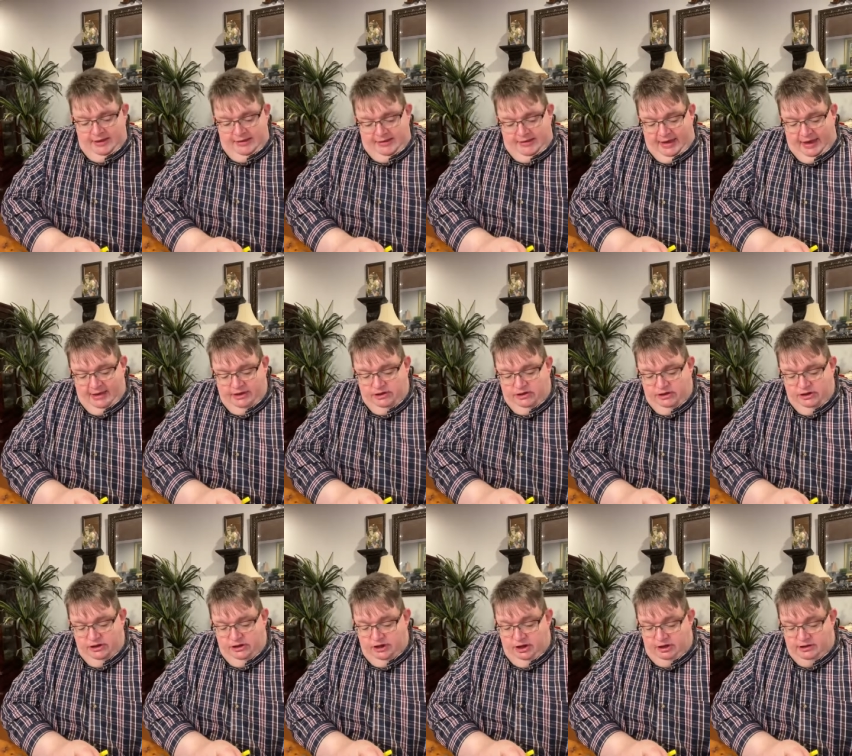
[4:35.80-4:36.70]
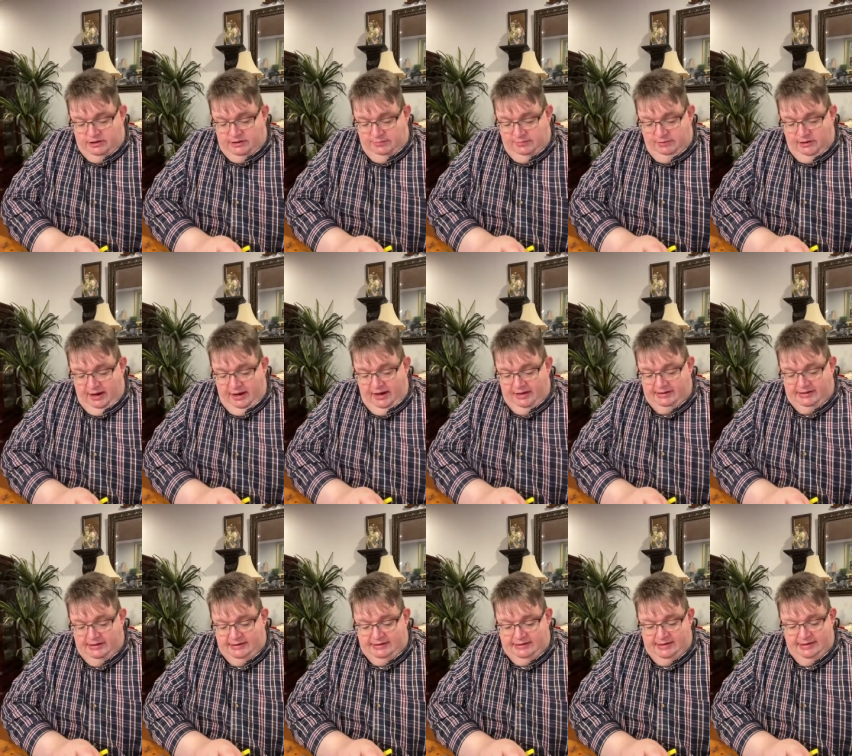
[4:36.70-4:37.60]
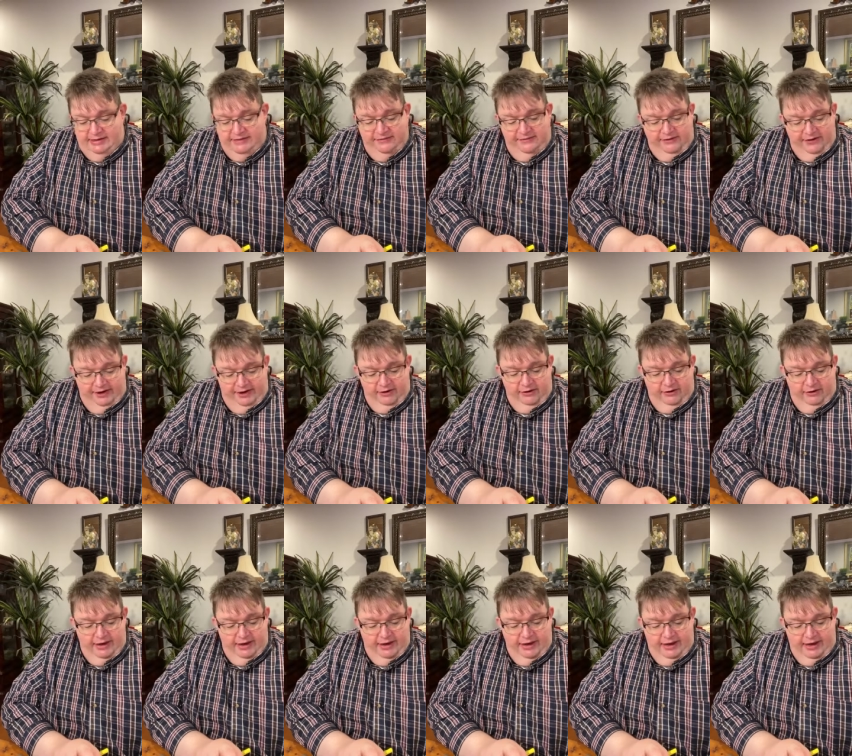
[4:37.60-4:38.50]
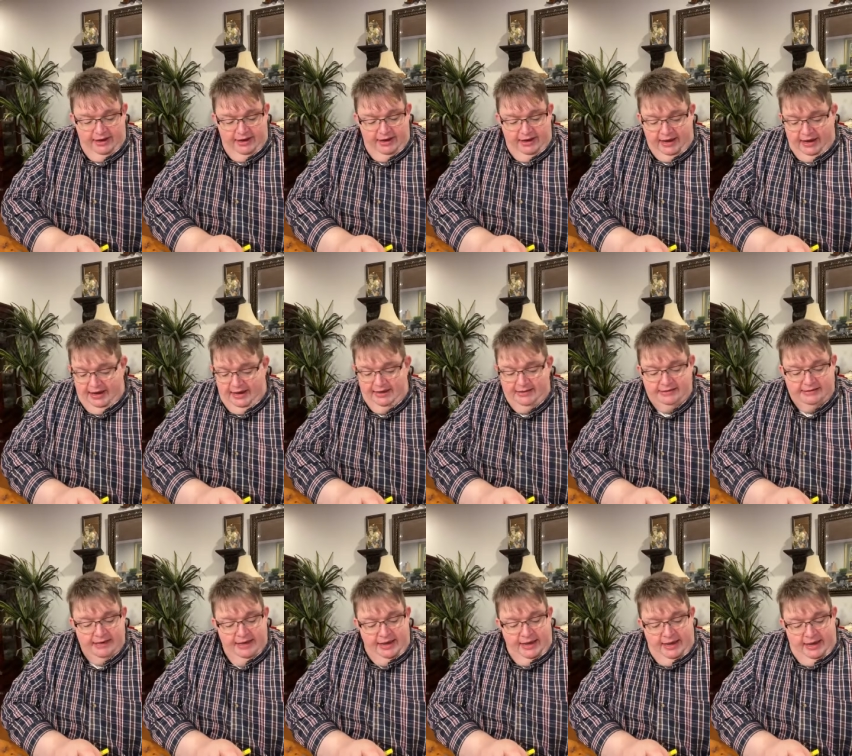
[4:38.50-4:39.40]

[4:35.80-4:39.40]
That should not surprise us since fear ha- has